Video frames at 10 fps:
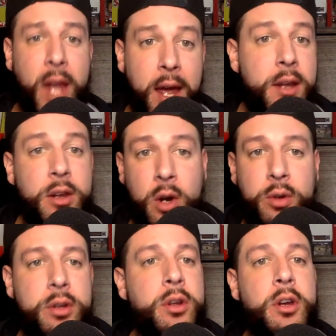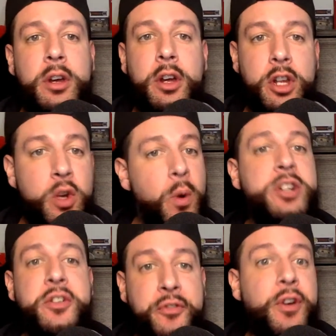hey, you
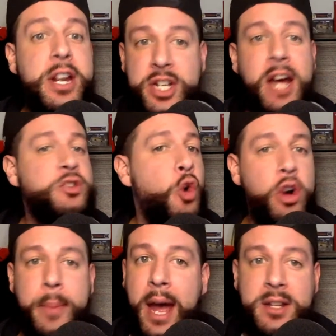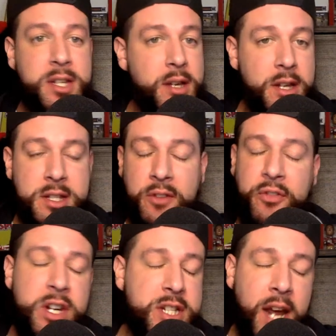want your franchise quarterback to
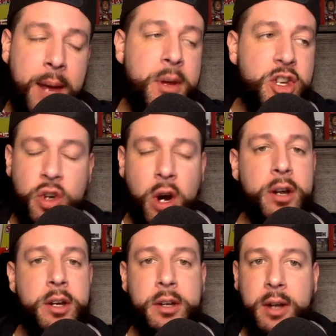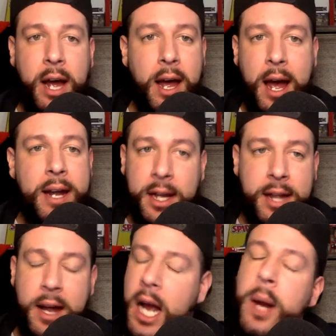finish the game. Sure. I get
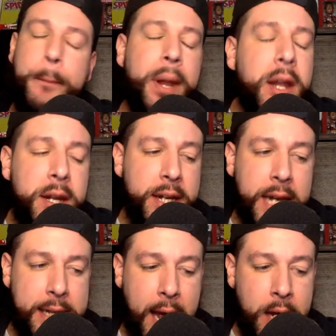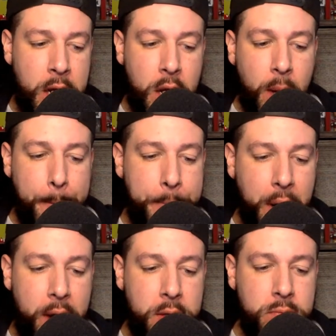that. I completely get that.
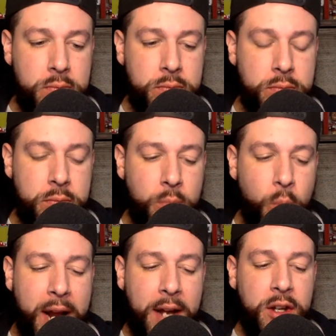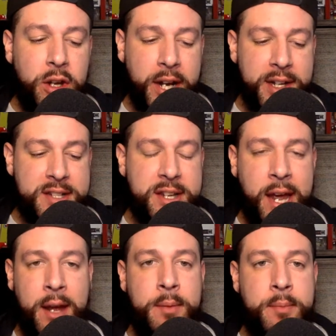But when I look at this
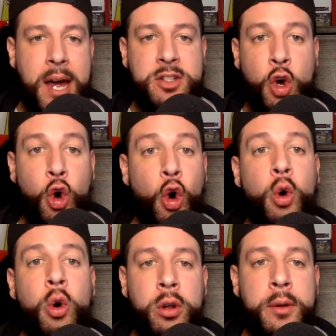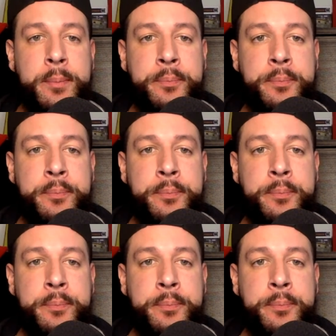game as a whole,